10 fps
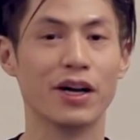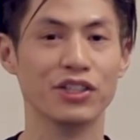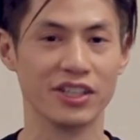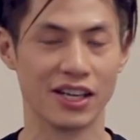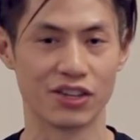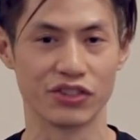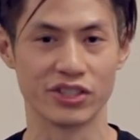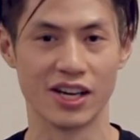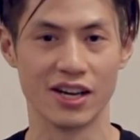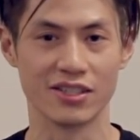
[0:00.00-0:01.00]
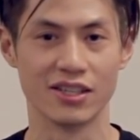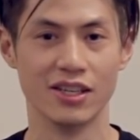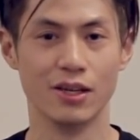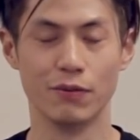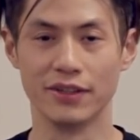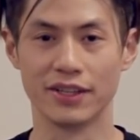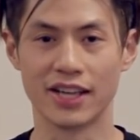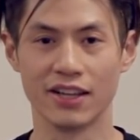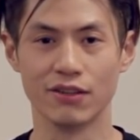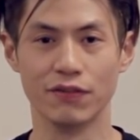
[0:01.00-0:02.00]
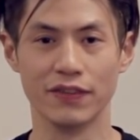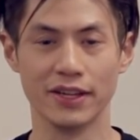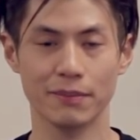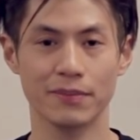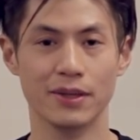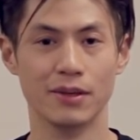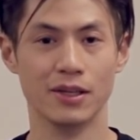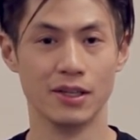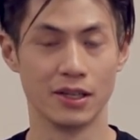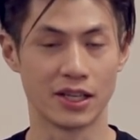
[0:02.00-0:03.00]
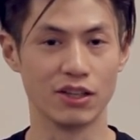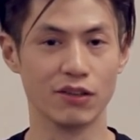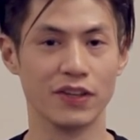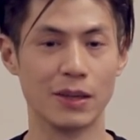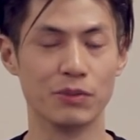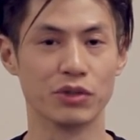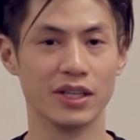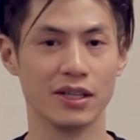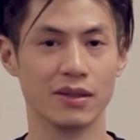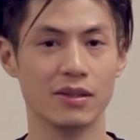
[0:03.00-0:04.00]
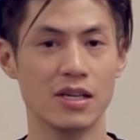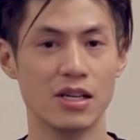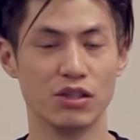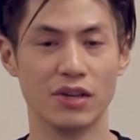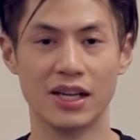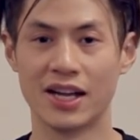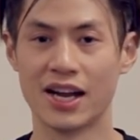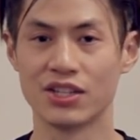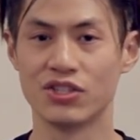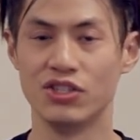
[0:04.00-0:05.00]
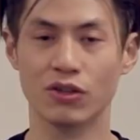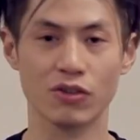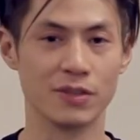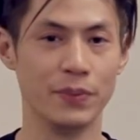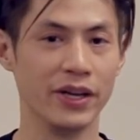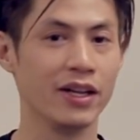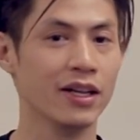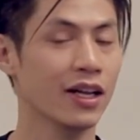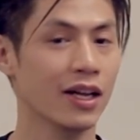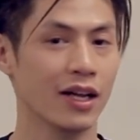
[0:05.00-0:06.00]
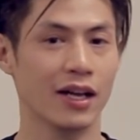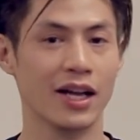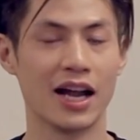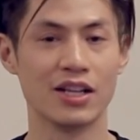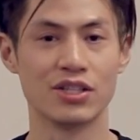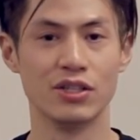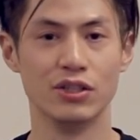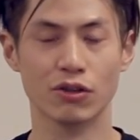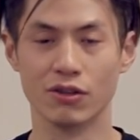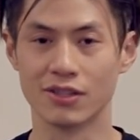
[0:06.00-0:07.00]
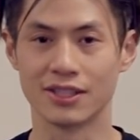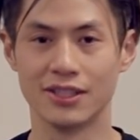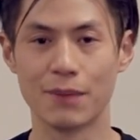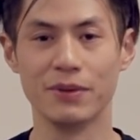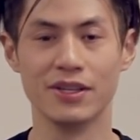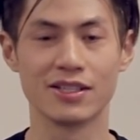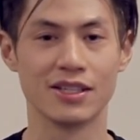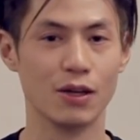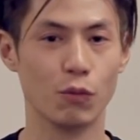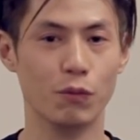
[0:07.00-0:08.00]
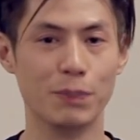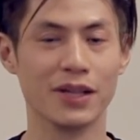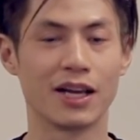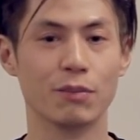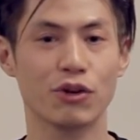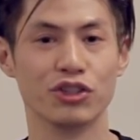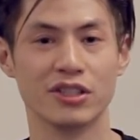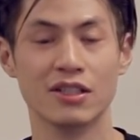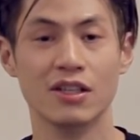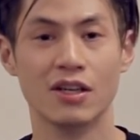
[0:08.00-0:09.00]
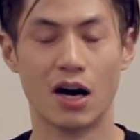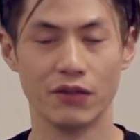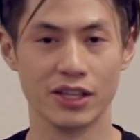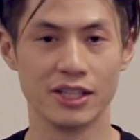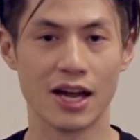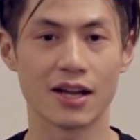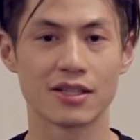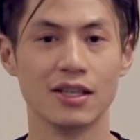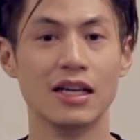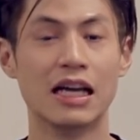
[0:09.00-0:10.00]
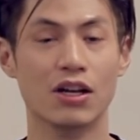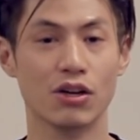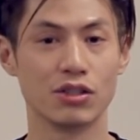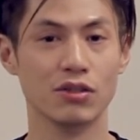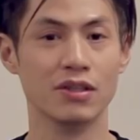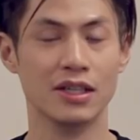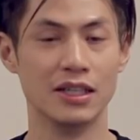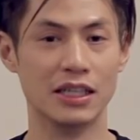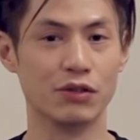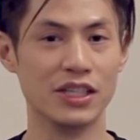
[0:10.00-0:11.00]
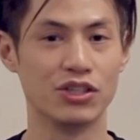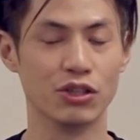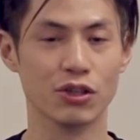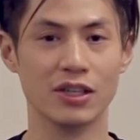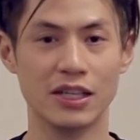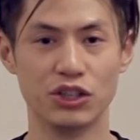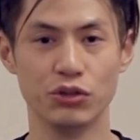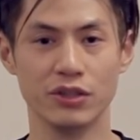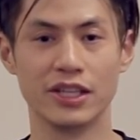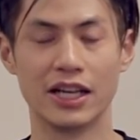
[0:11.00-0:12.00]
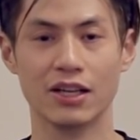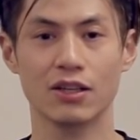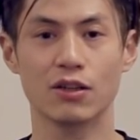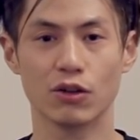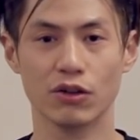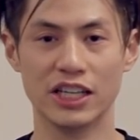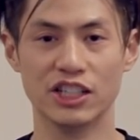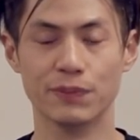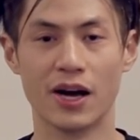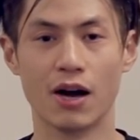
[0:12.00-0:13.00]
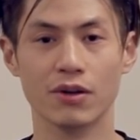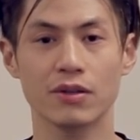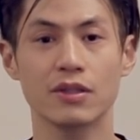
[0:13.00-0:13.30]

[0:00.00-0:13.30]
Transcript: punching exercise with the candle flame training to enhance your speed, enhance your snappiness, whip-like motion of your attacks, and also increase your chun ging or inch power.